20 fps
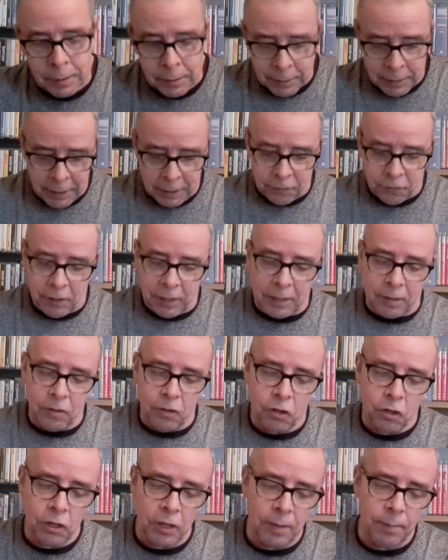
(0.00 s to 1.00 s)
Next, Larry
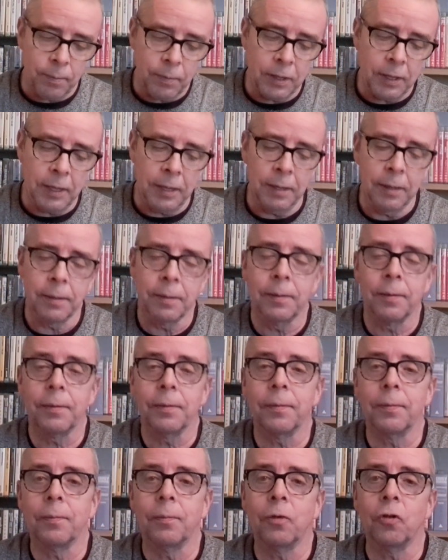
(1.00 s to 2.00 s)
sent me
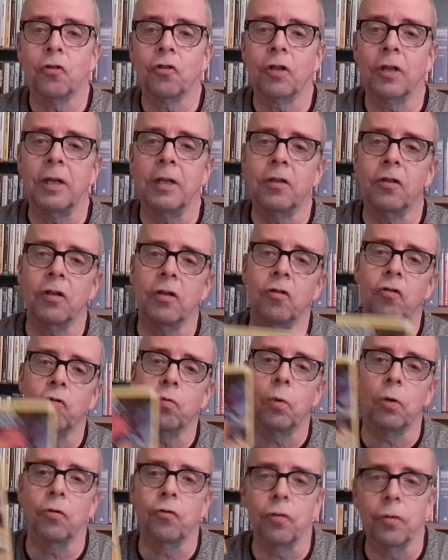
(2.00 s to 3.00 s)
Mosquito
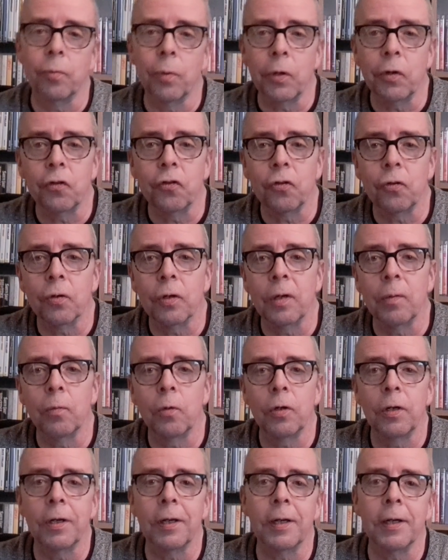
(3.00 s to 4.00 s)
Squadron. We were talking
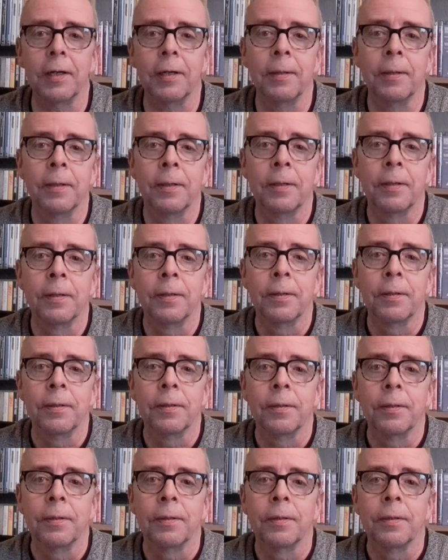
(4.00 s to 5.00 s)
one day
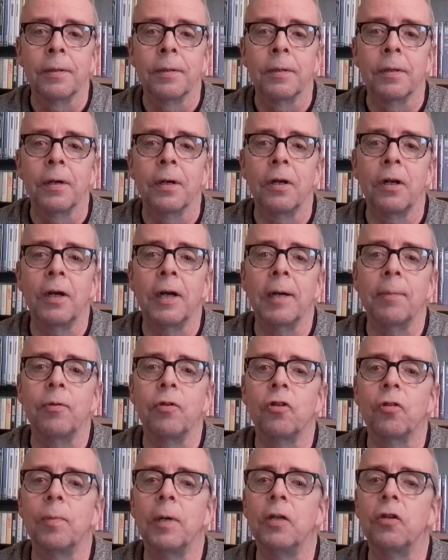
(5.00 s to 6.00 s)
and I
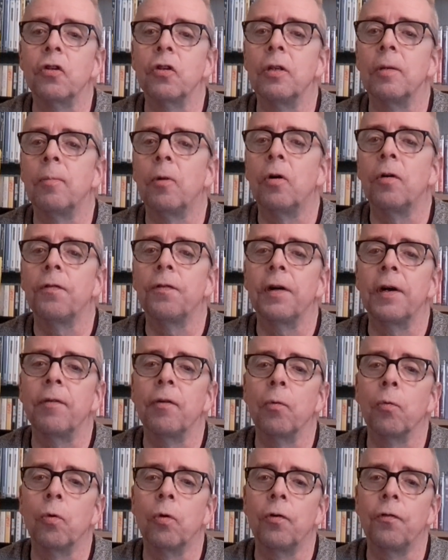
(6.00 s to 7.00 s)
happened to mention that my
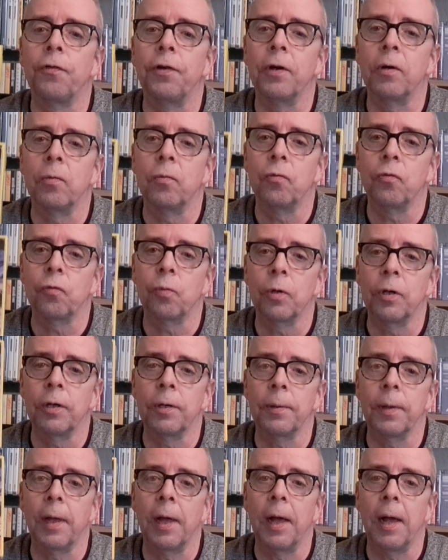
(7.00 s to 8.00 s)
favourite war films
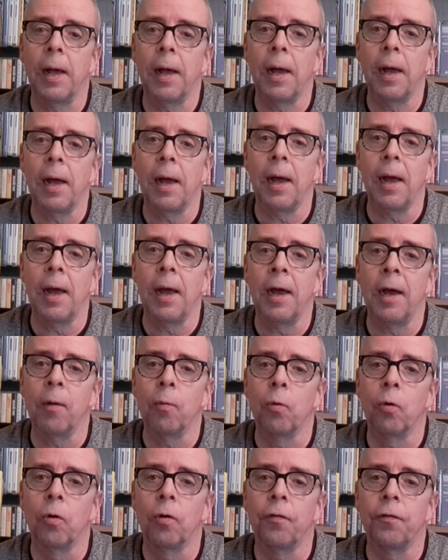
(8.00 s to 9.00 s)
were air
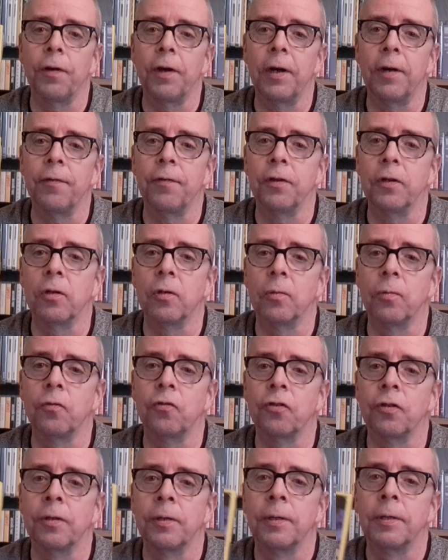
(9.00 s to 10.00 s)
warfare
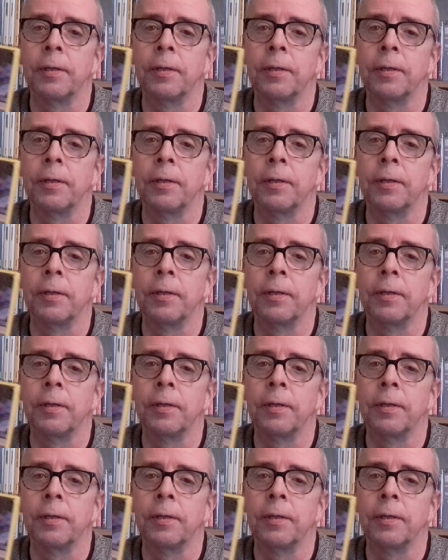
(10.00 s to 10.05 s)
films,